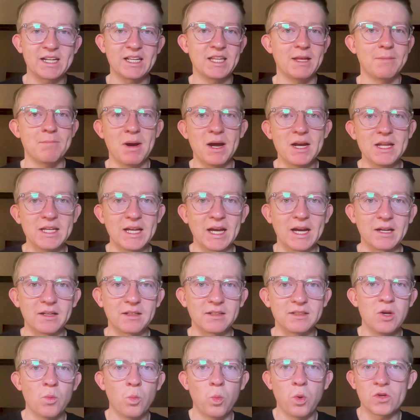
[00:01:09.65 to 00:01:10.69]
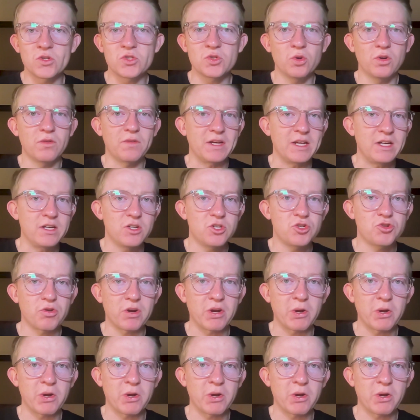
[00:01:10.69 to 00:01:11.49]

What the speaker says: their money out. What sort of industry